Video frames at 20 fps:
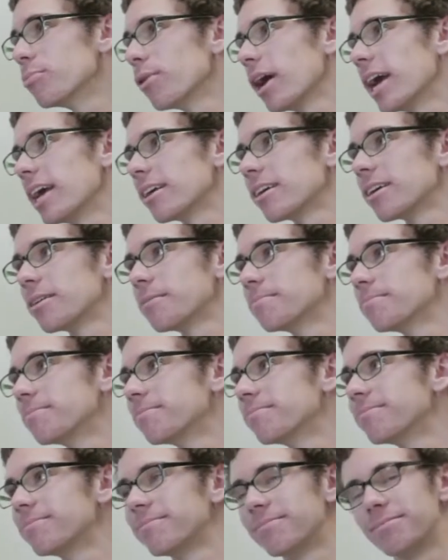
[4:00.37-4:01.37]

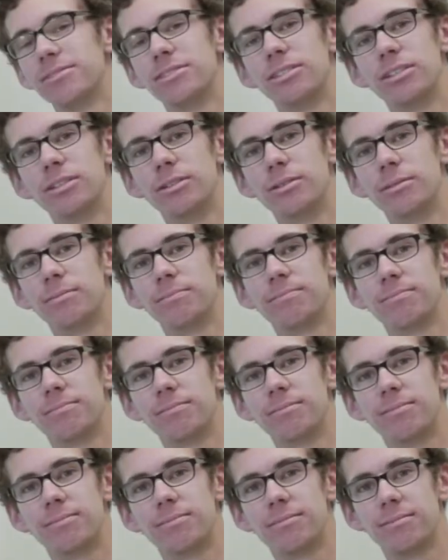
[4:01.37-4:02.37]

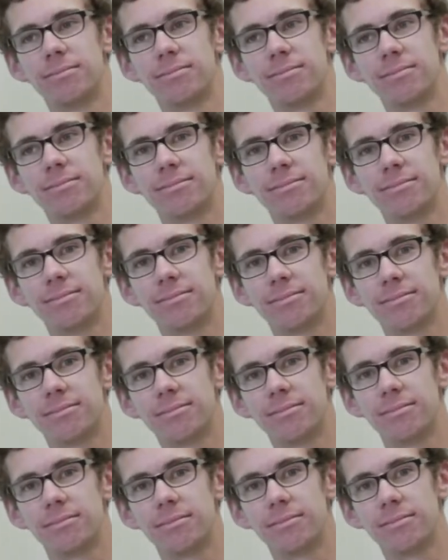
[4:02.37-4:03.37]

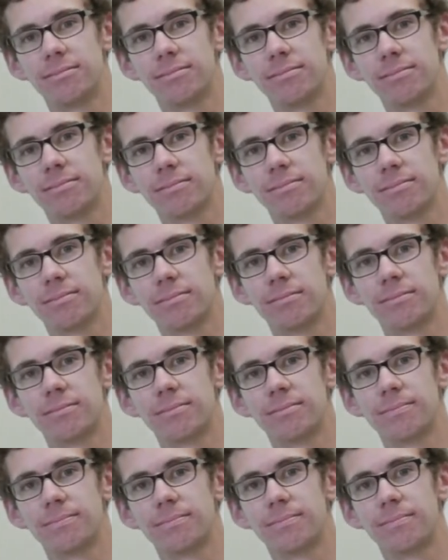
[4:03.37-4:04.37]

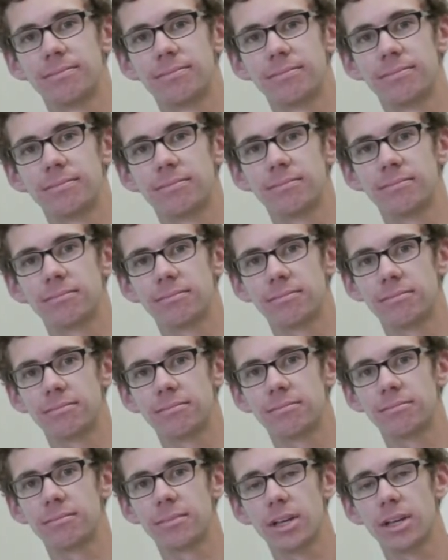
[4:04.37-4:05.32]
This person isn't speaking.